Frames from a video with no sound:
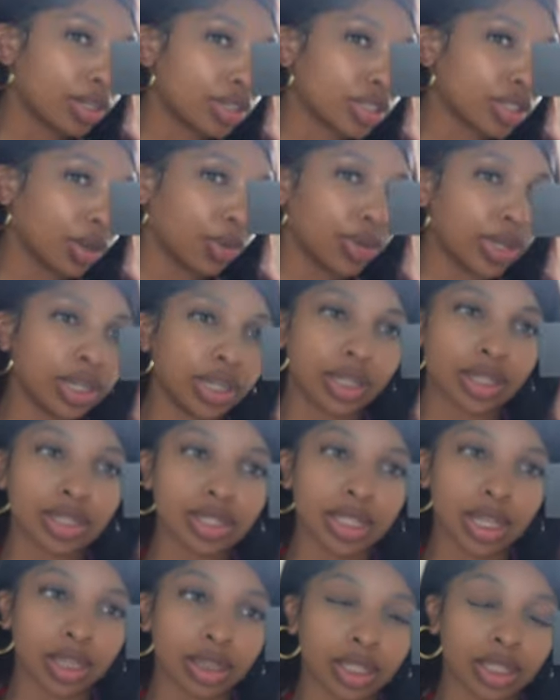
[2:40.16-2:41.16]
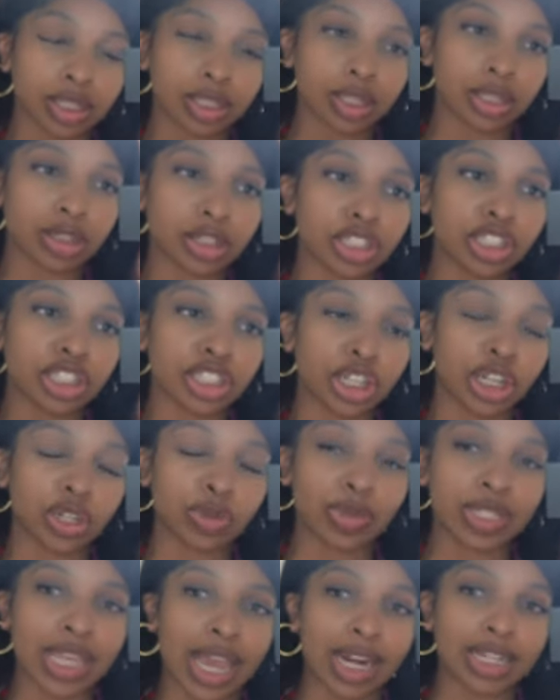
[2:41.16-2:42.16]
So here's the look. This shirt
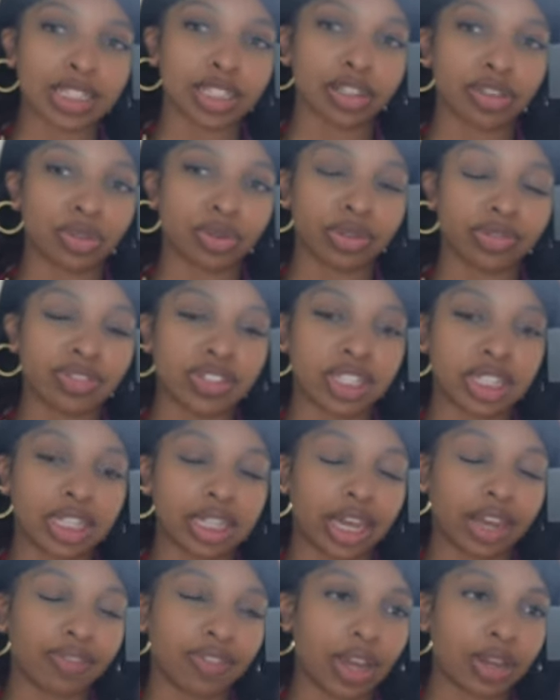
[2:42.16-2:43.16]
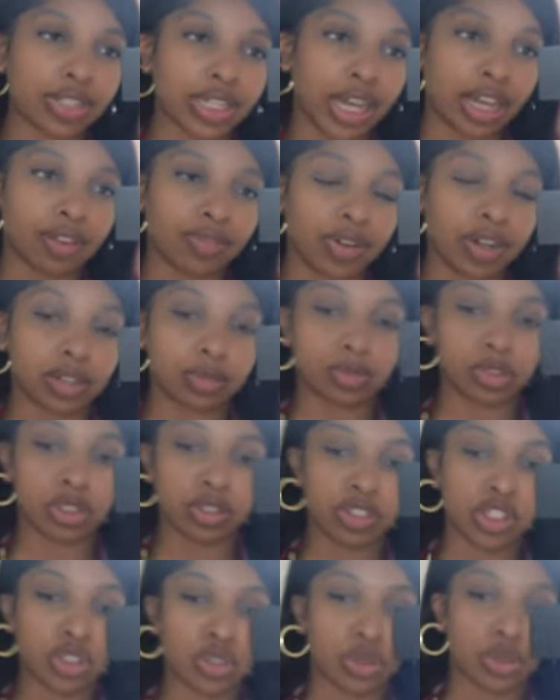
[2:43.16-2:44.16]
was actually thrifted. I found it at a random
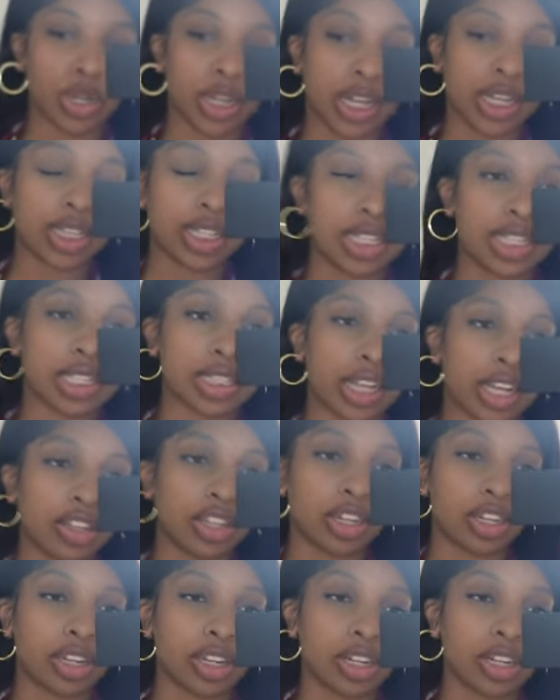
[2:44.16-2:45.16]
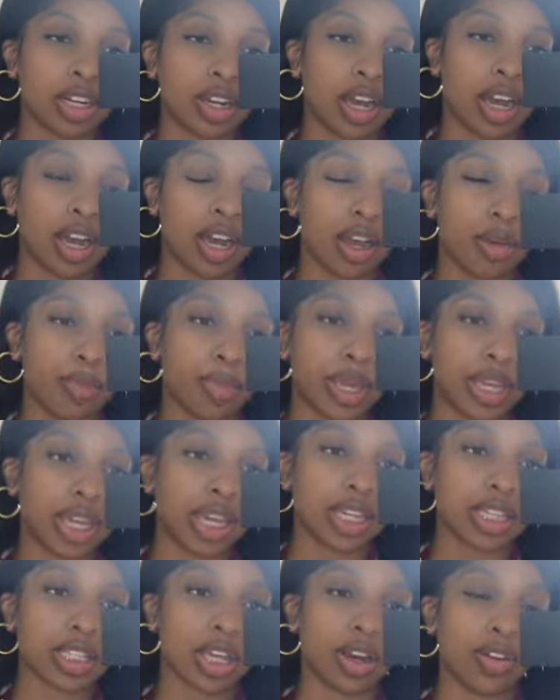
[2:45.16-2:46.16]
thrift store and these leather um,
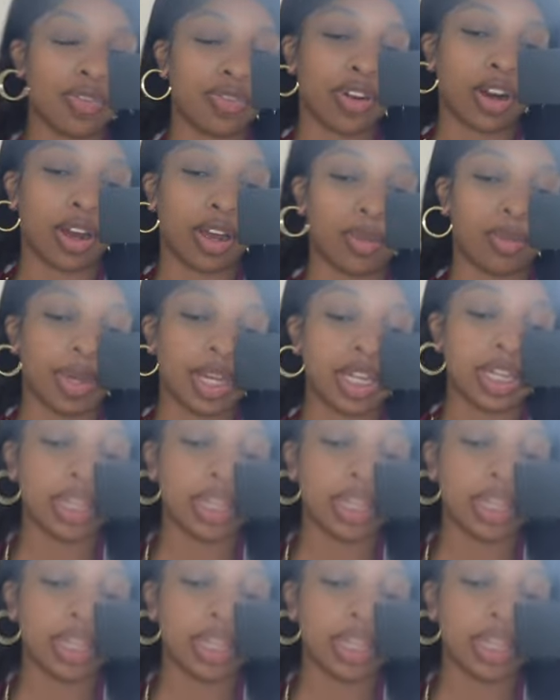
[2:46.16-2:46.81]
pants are from